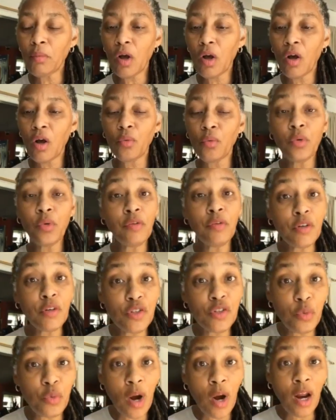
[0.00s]
called
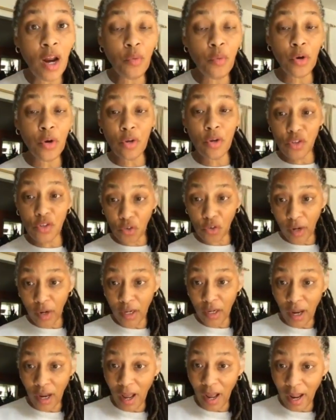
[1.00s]
Rivers Rock, where you join
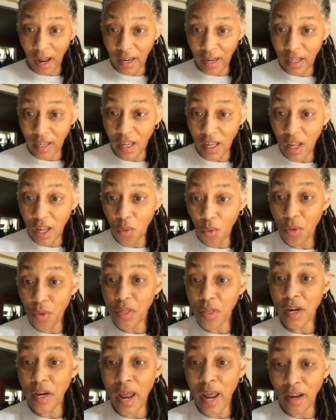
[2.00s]
a hike with
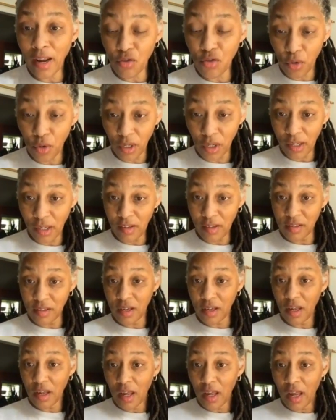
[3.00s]
a naturalist
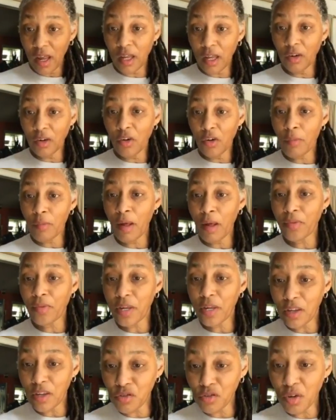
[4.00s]
and learn about the
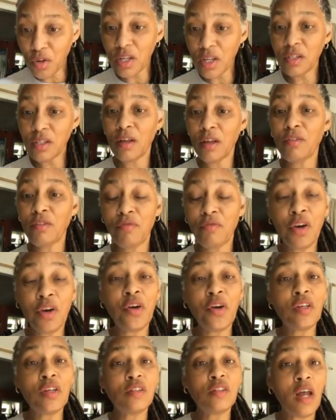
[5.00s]
histories of the
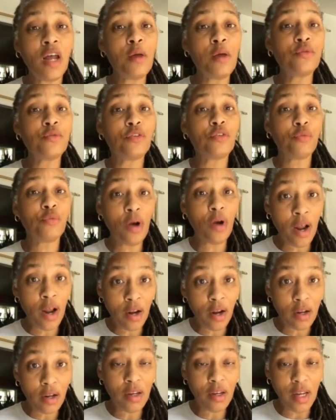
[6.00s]
various types of
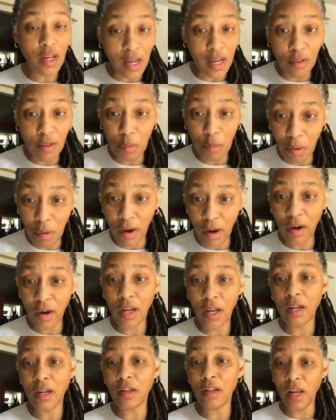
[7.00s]
rock in the park
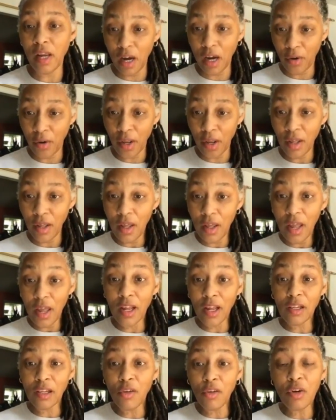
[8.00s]
and in the area,
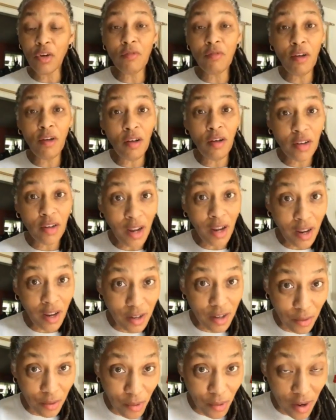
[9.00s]
including
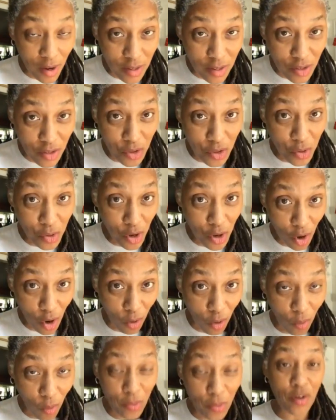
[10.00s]
volcanic rock. Did you
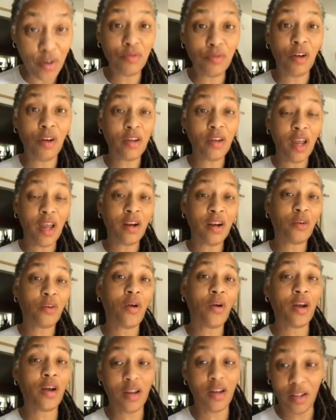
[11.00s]
know there's volcanic
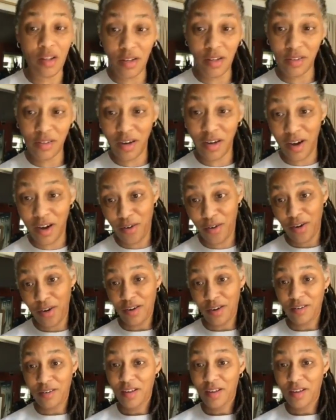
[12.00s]
rock in this area?